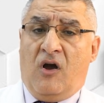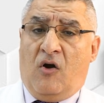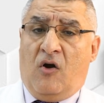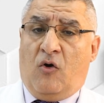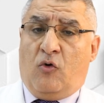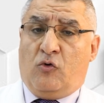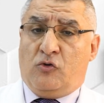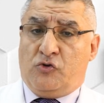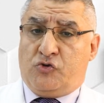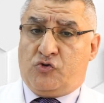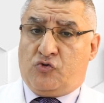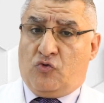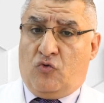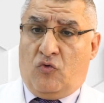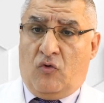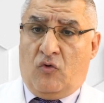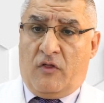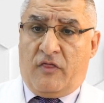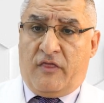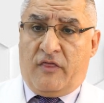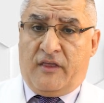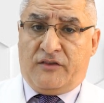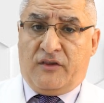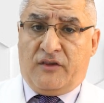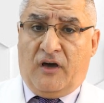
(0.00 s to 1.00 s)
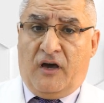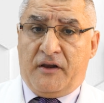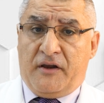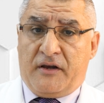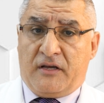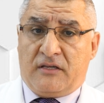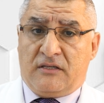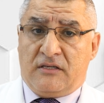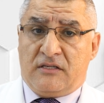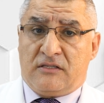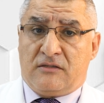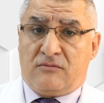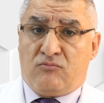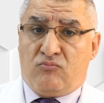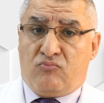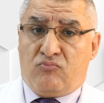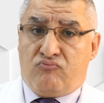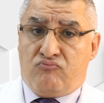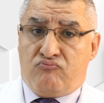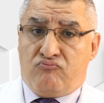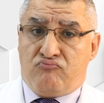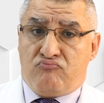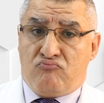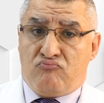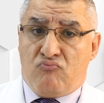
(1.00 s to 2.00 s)
Also, the direct is
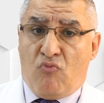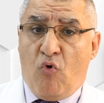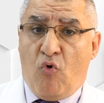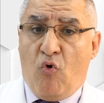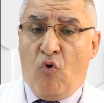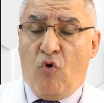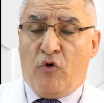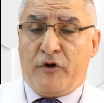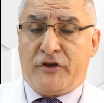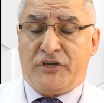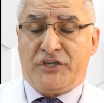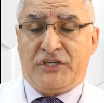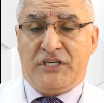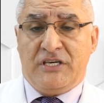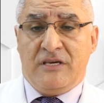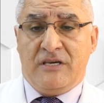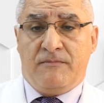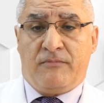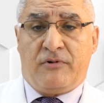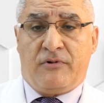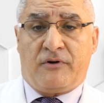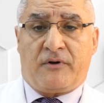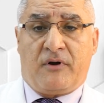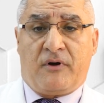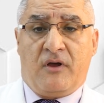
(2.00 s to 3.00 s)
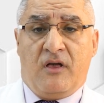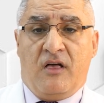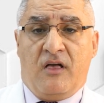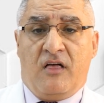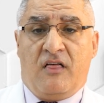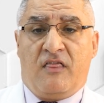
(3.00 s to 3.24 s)
more cheaper